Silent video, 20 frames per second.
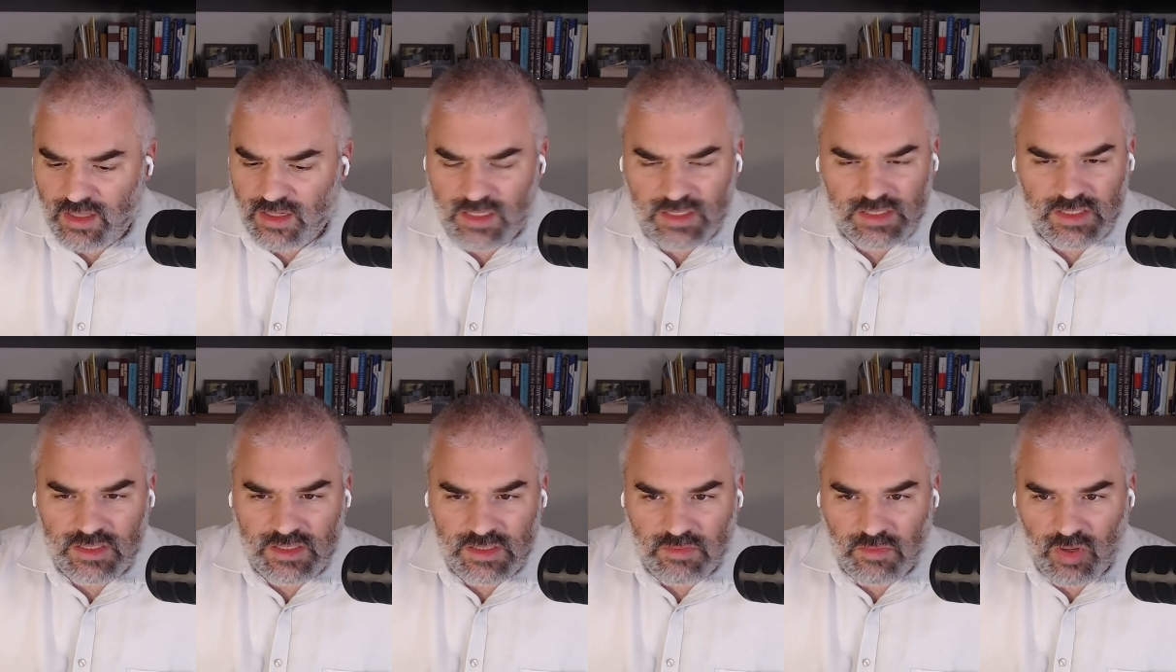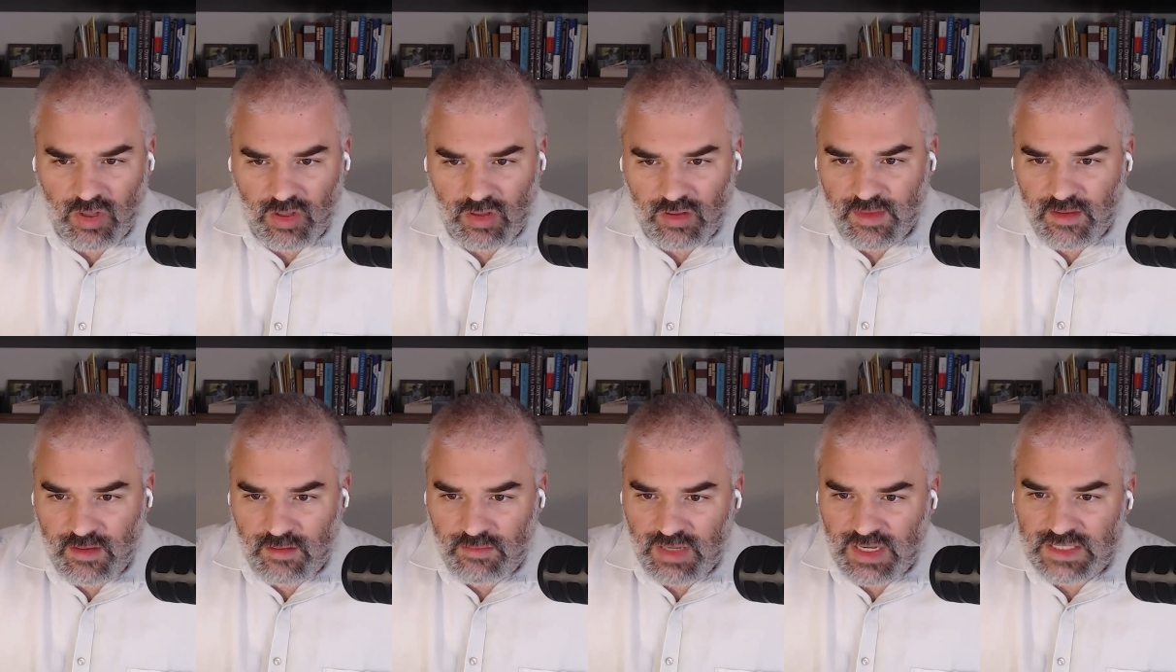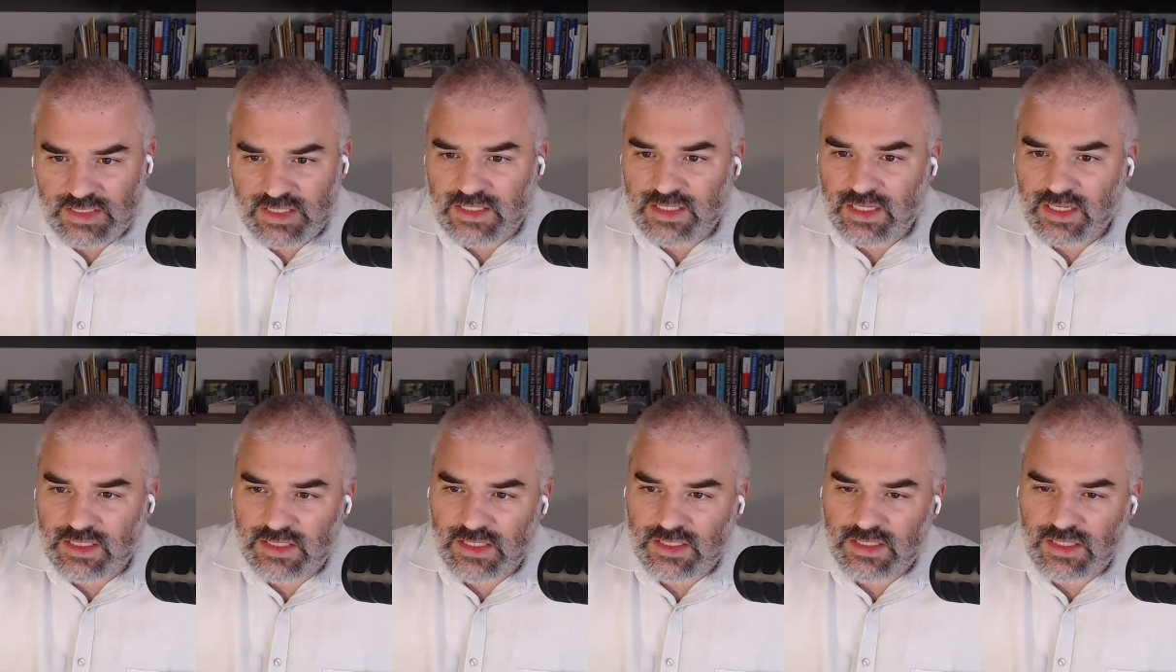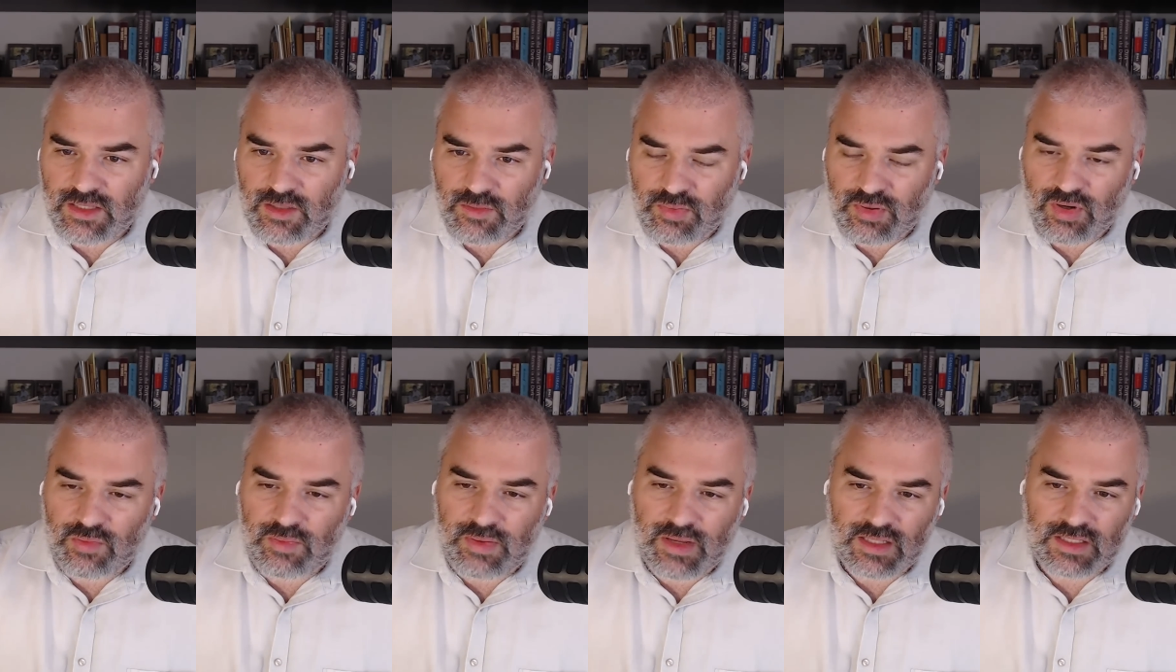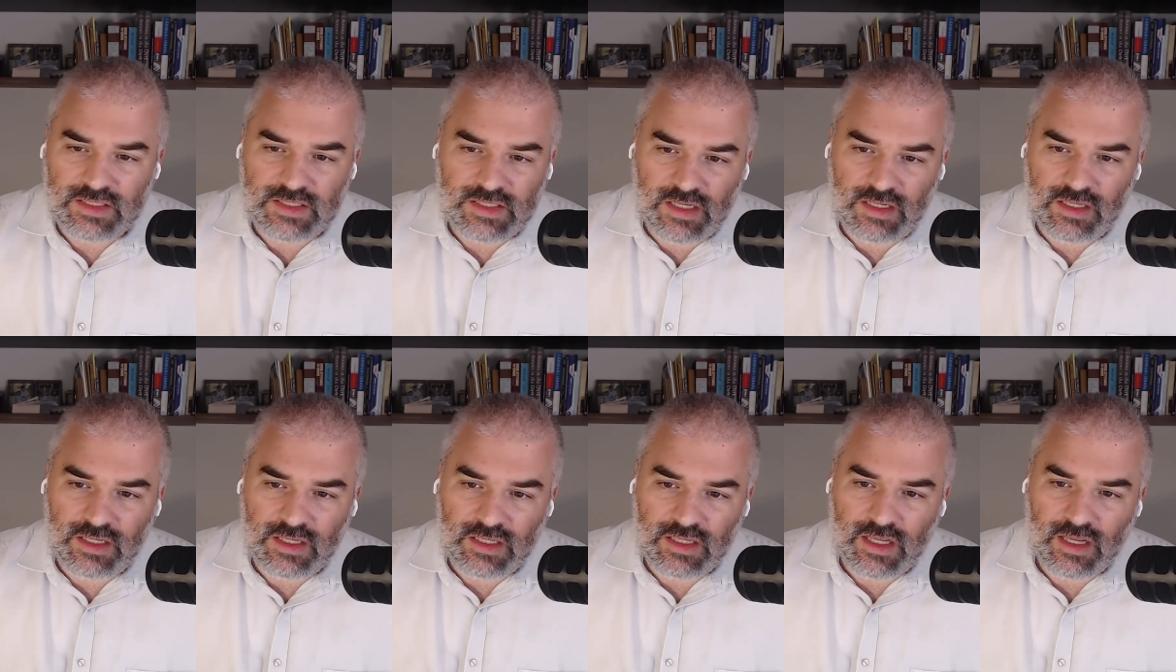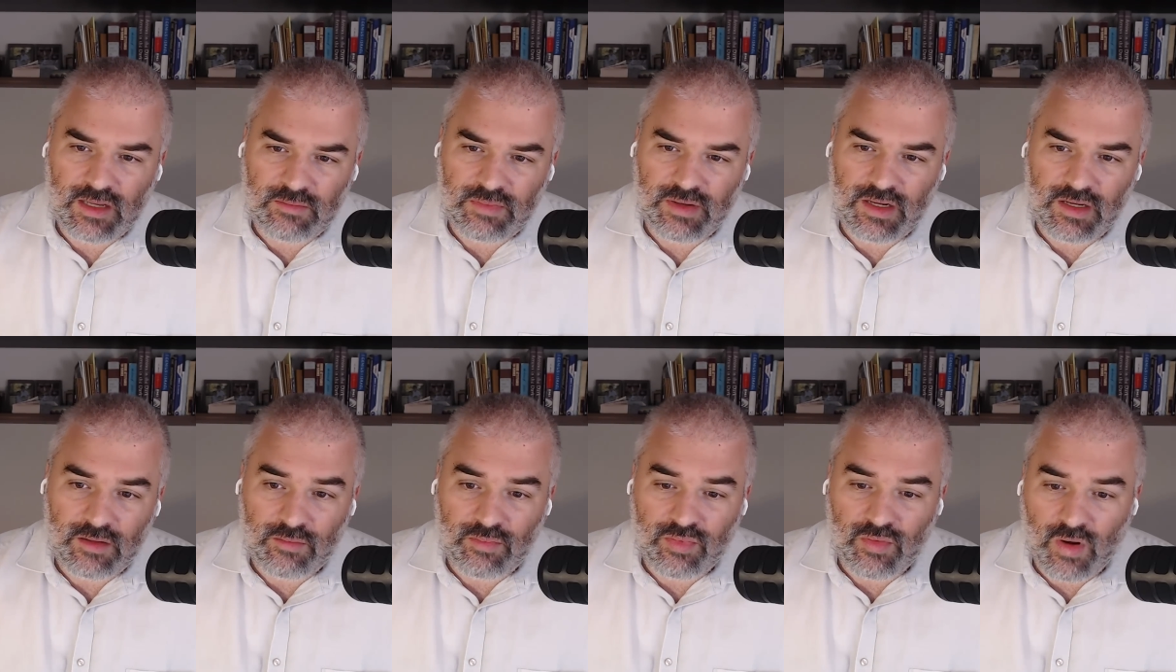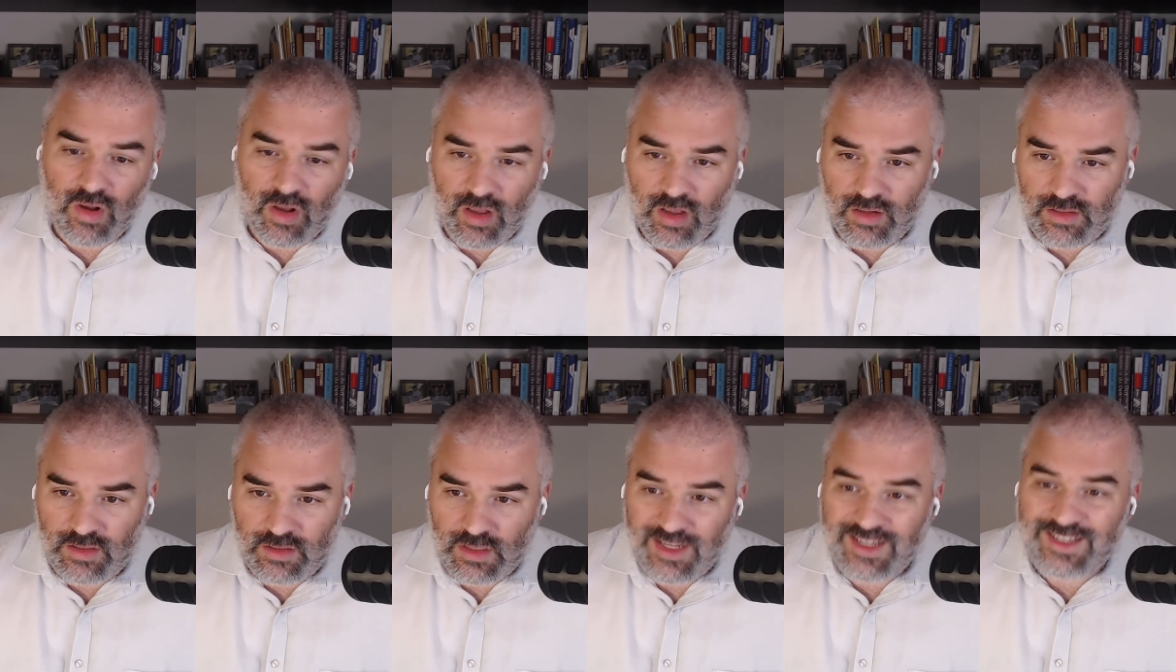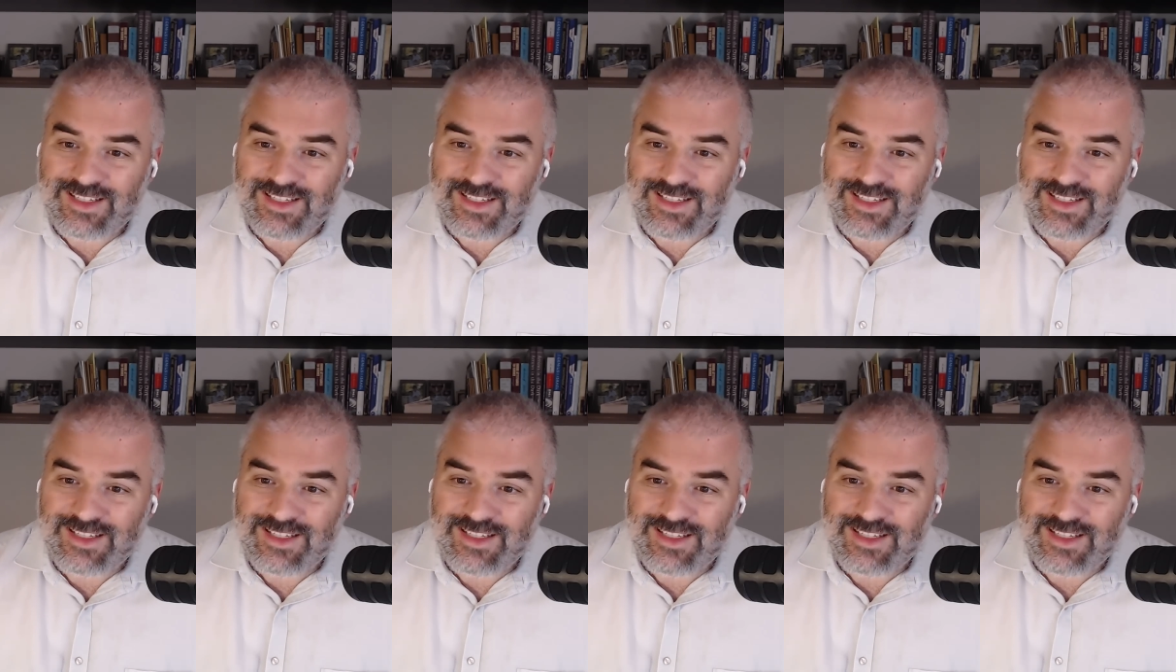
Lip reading: isn't small, because it tells us that the pro-Palestinian campaign abroad